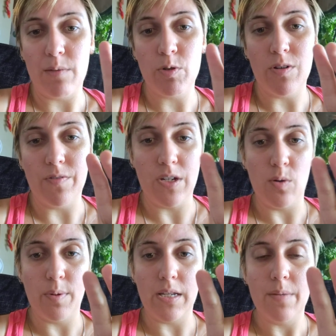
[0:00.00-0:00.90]
I'm doing a video,
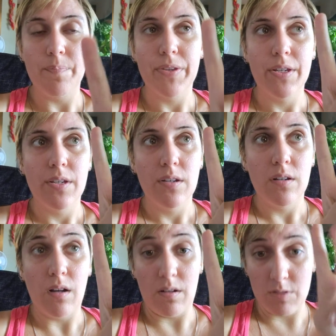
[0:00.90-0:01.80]
buddy.
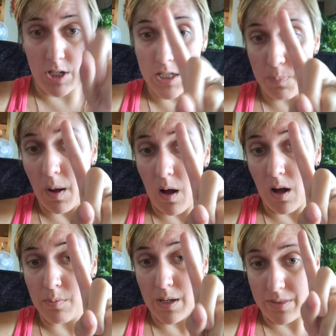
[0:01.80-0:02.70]
It's
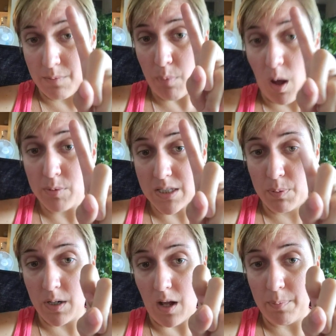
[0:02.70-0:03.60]
Bob, and then Bob gets
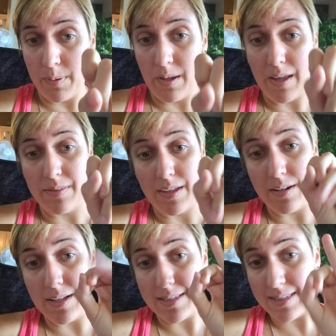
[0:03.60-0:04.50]
put up, and then
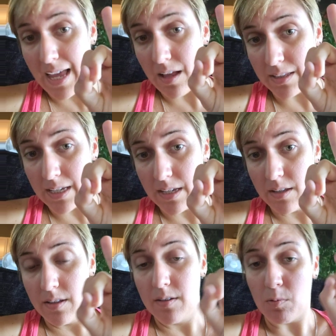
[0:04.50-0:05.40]
it's Sally,
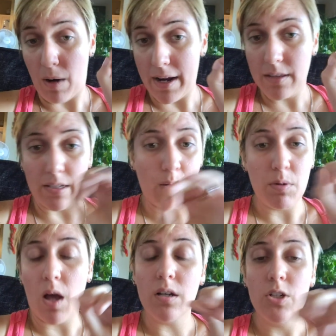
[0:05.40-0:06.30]
right? Like, I'm
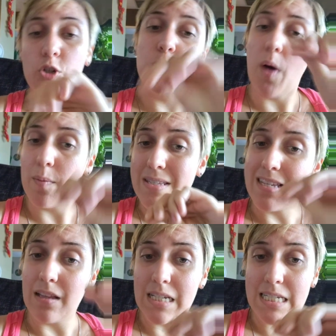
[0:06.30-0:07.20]
not going to do Bob and
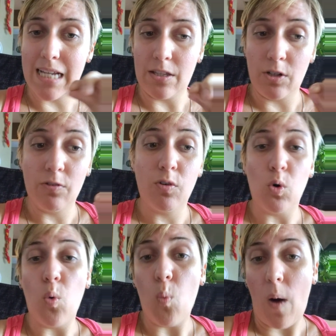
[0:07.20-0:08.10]
Sally together for
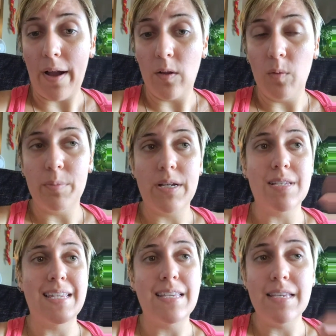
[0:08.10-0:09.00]
a while
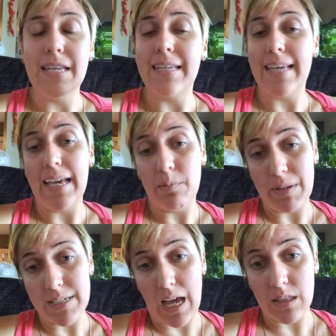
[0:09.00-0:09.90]
because they can get gang
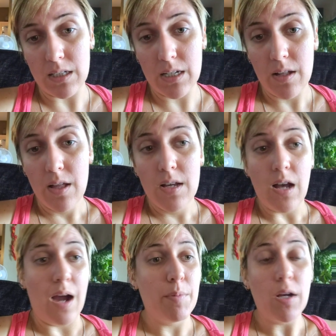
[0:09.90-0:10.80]
mentality.
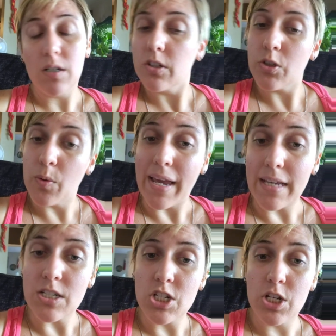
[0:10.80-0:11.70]
I'm not going to do
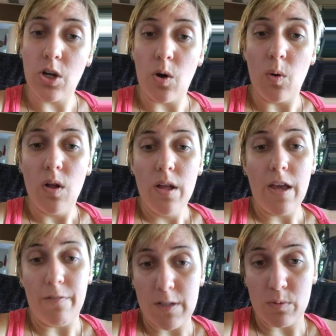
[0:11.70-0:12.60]
Hank and Chico
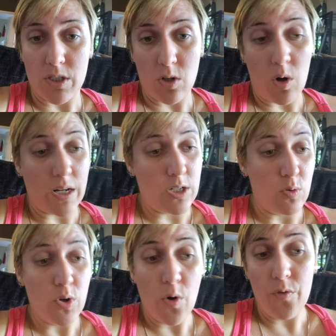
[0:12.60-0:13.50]
if it's with a dog I
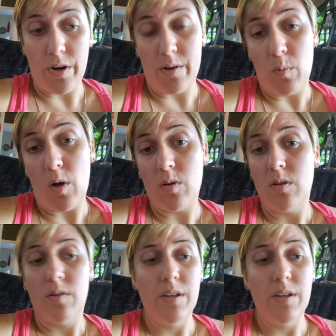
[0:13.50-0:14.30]
don't know very well.